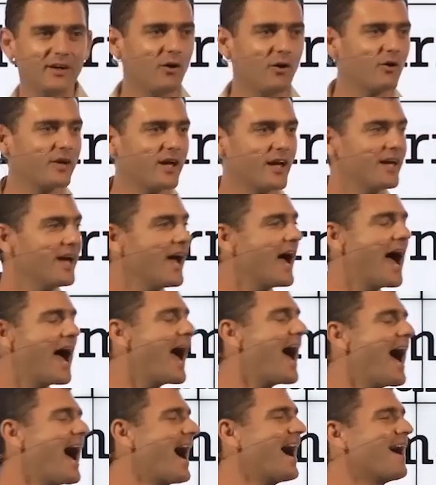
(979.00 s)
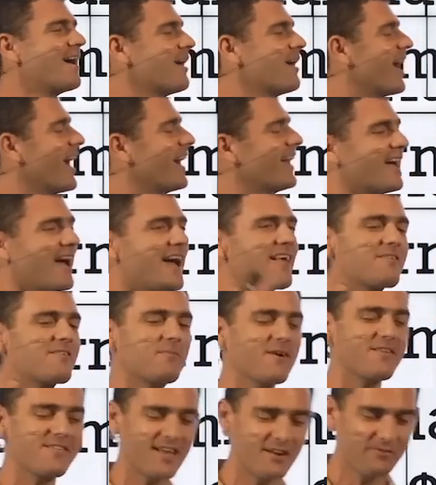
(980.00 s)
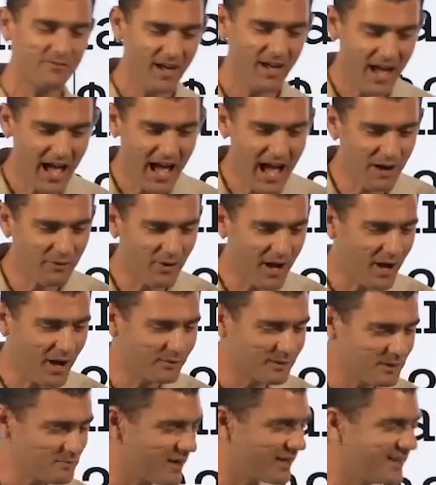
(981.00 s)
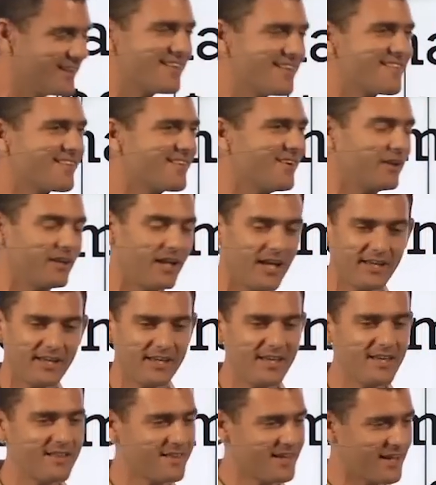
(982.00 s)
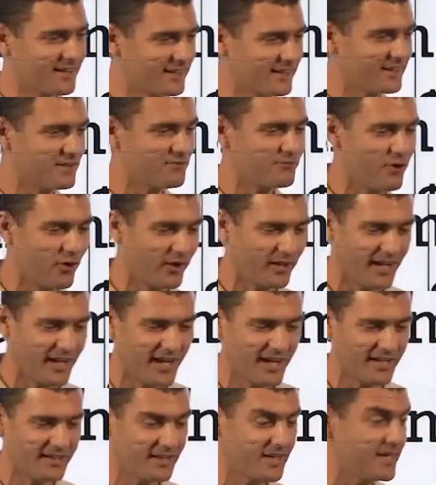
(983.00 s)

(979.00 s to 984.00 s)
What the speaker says: Okay? I ask myself how the money is, like, he's getting the foreign aid,